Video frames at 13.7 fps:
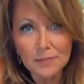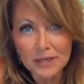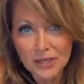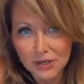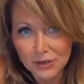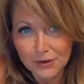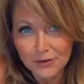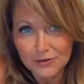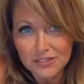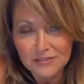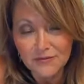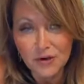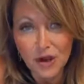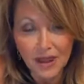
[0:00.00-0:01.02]
could be
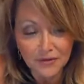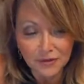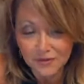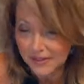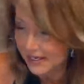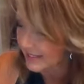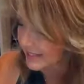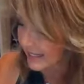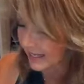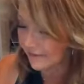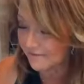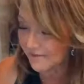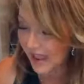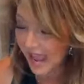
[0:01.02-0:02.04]
used for other things.
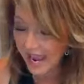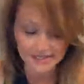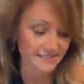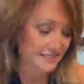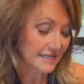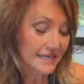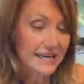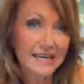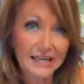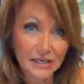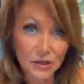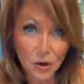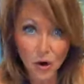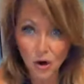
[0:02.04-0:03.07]
And in fact,
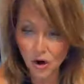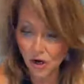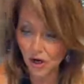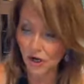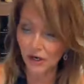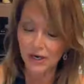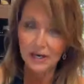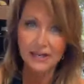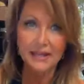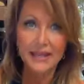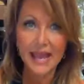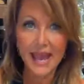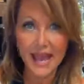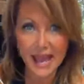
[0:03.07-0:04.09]
in our
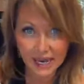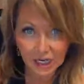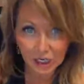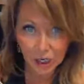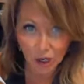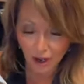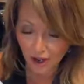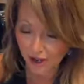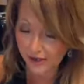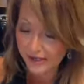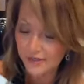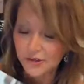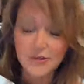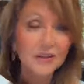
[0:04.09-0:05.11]
catalog,
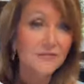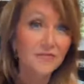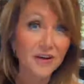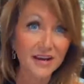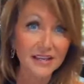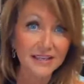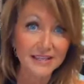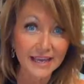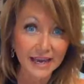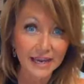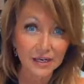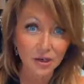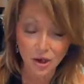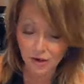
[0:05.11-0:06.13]
and you can find the
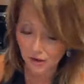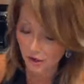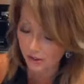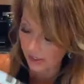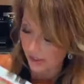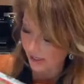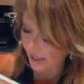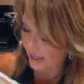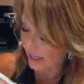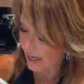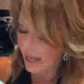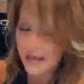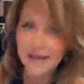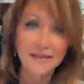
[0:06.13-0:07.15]
catalog online,
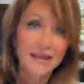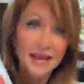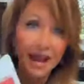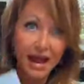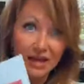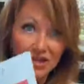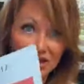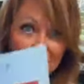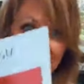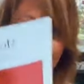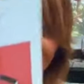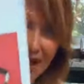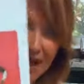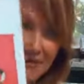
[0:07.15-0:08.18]
they actually
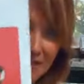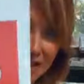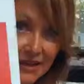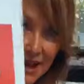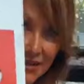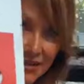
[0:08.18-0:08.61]
have